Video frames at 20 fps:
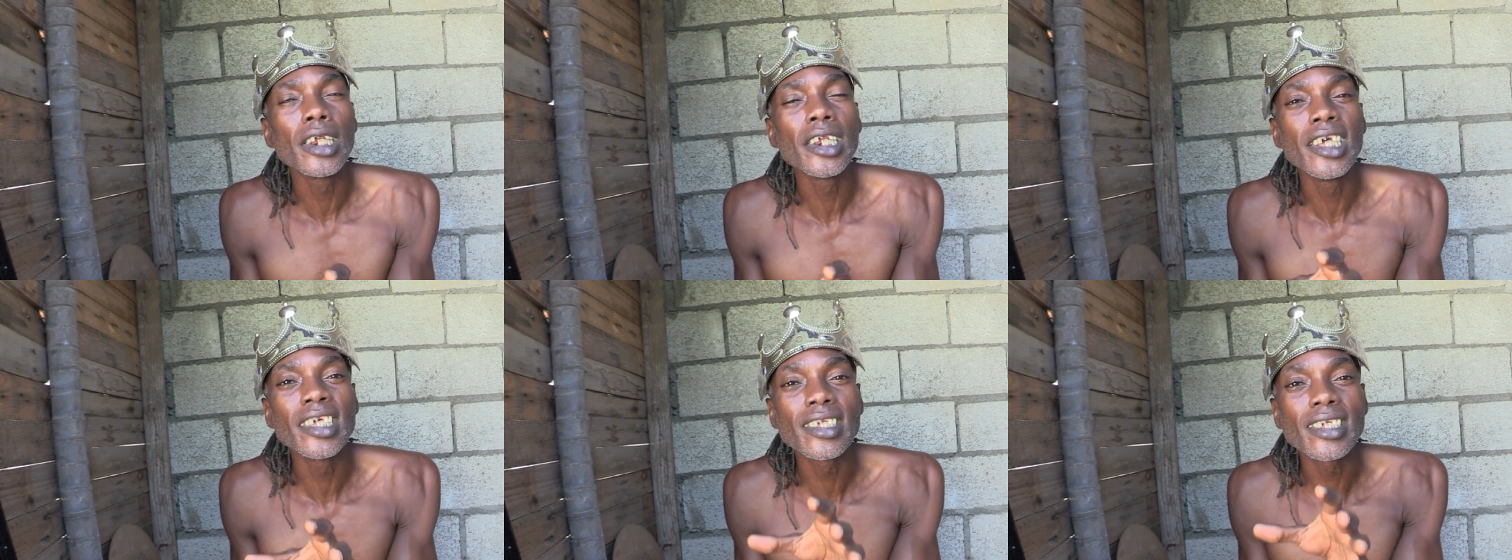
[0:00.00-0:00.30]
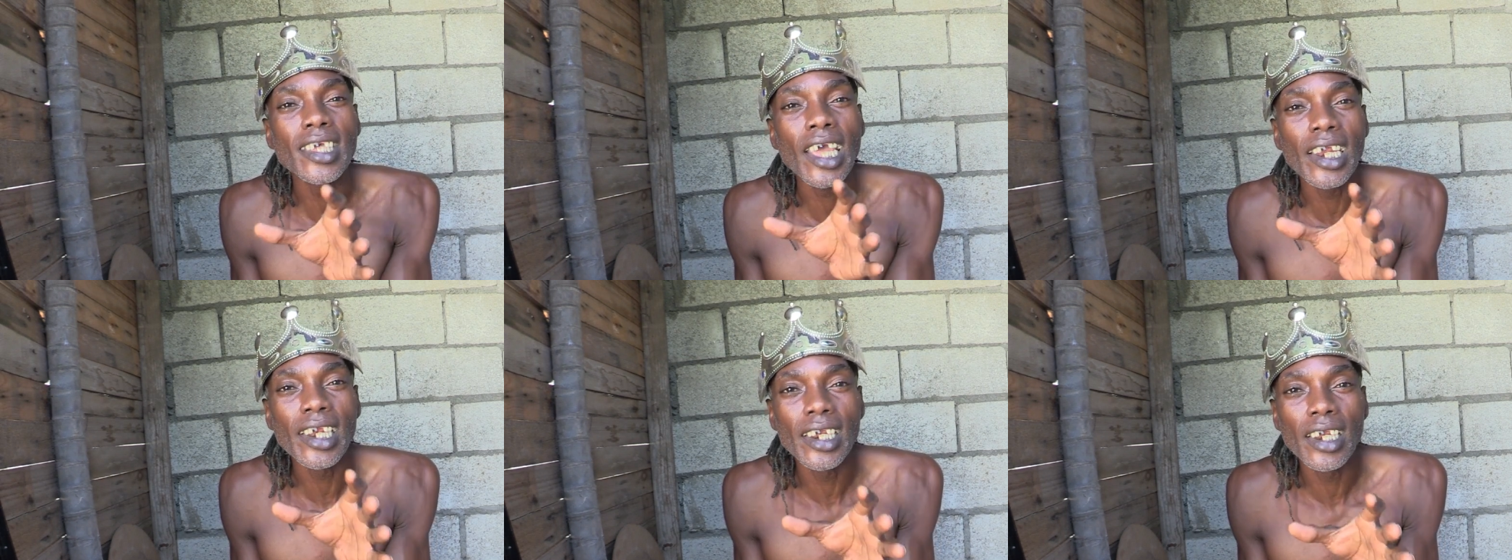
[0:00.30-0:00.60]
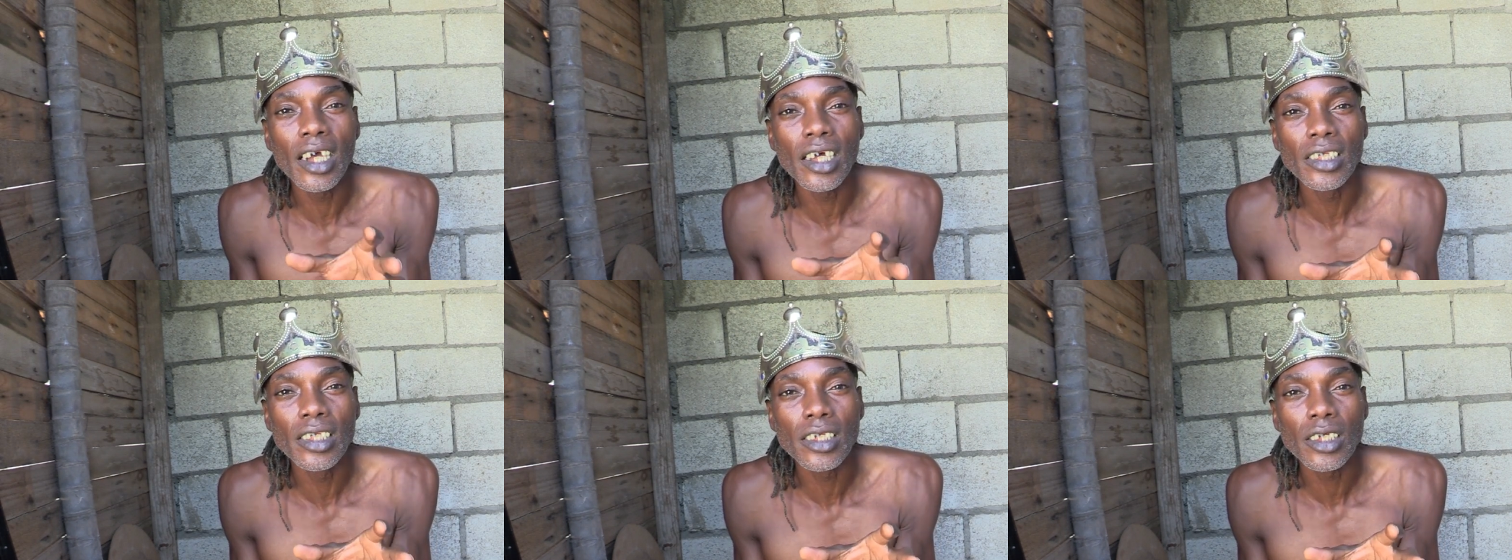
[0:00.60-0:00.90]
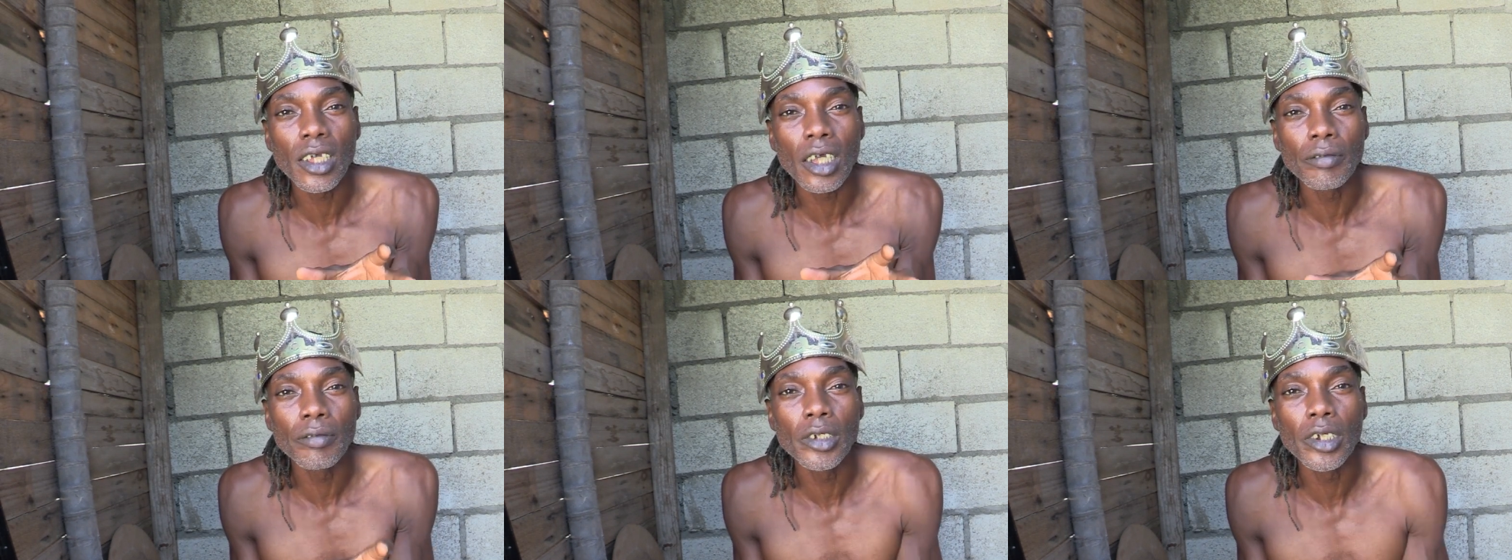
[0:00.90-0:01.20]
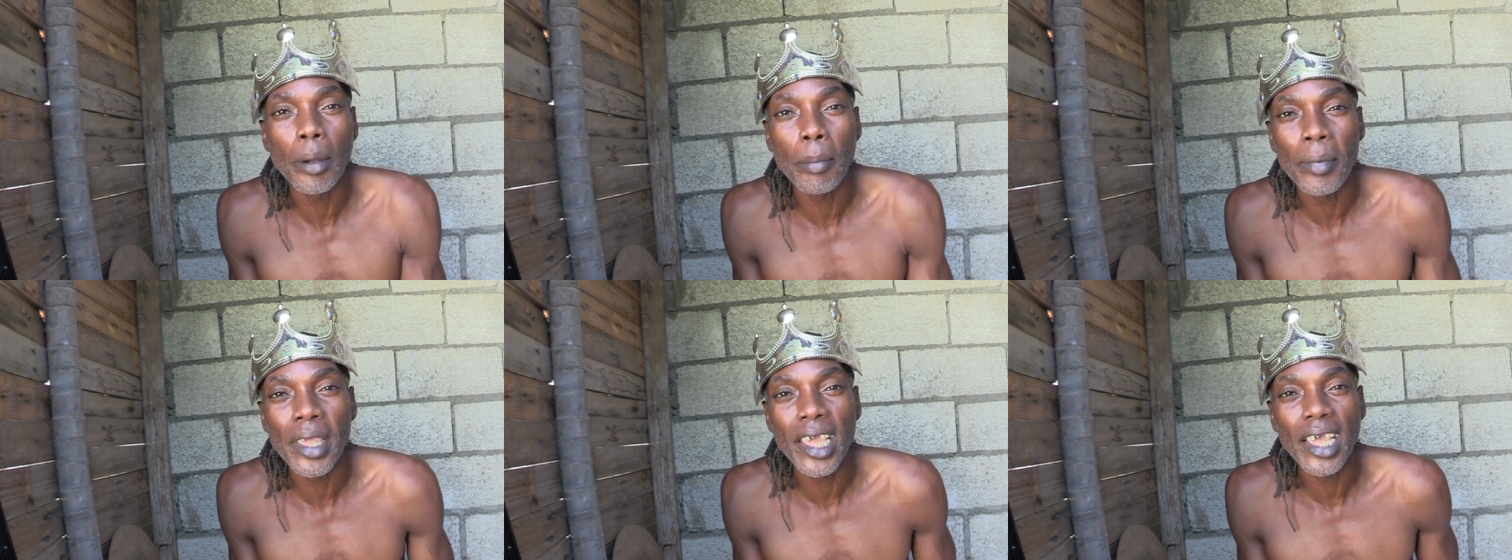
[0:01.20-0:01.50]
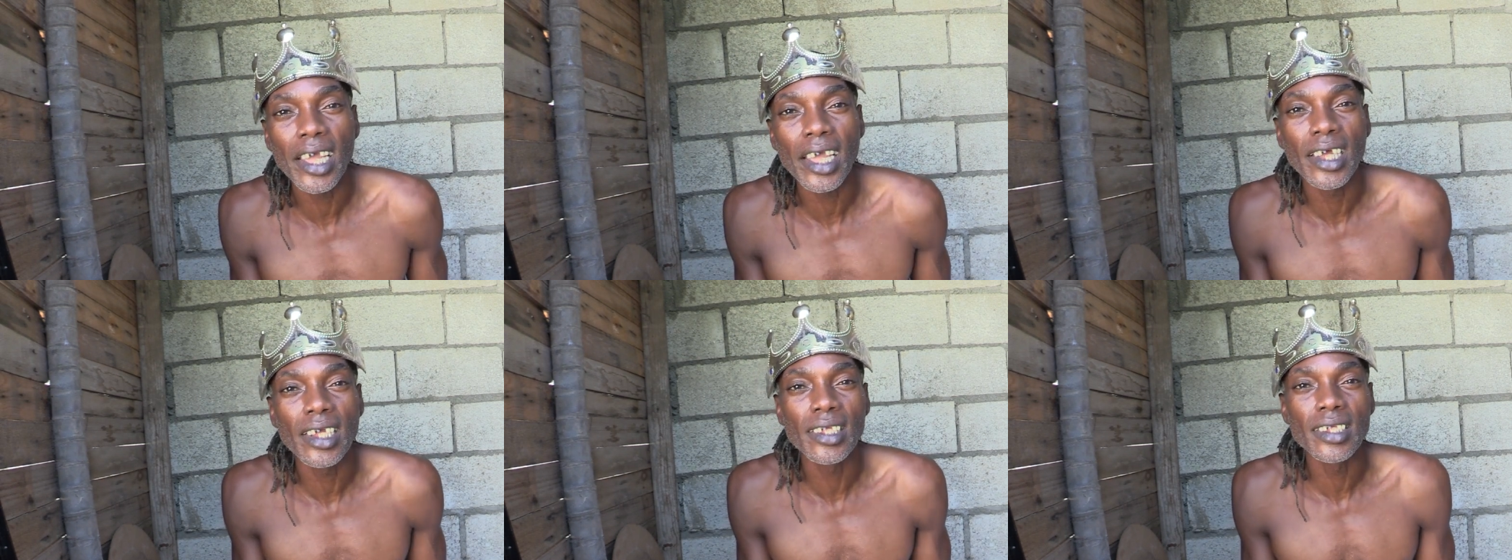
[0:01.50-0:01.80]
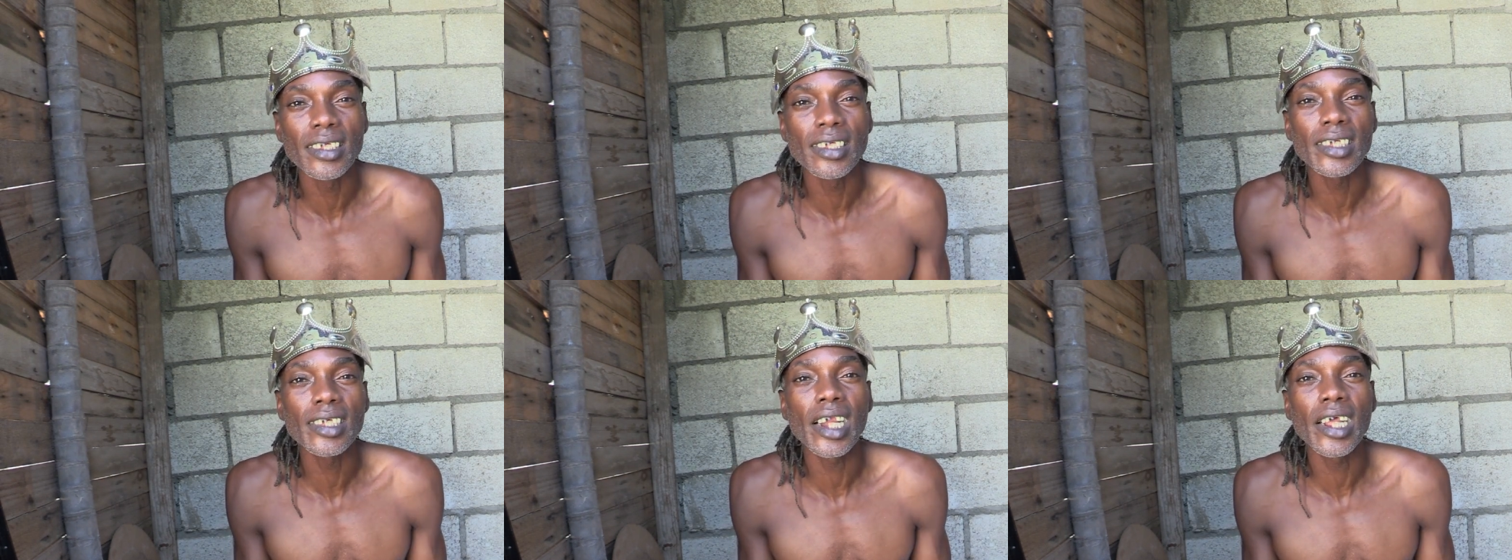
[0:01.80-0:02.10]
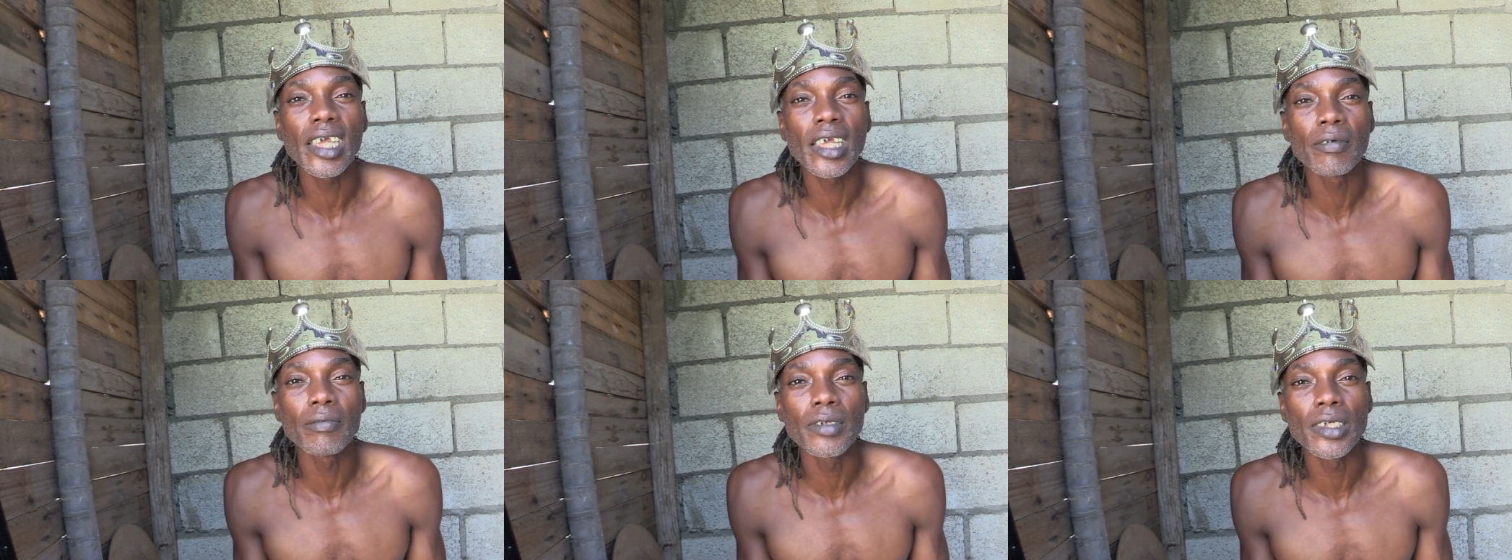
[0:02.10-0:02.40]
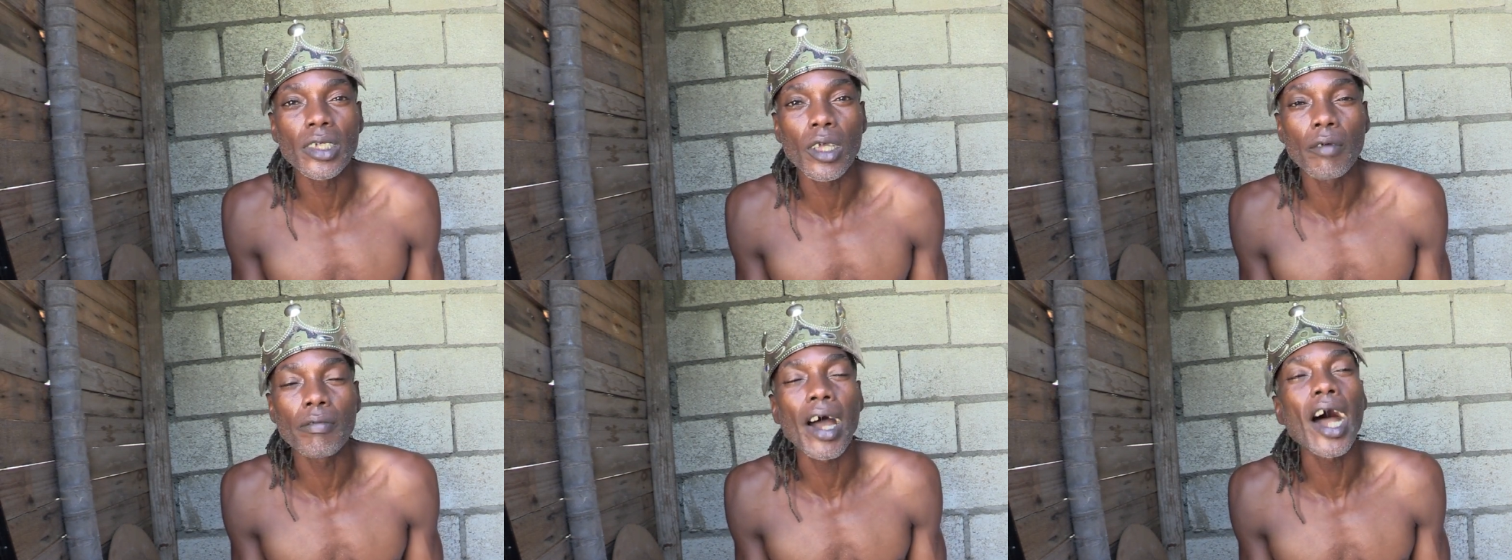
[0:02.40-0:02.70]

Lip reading: descendants of Jamaican slaves.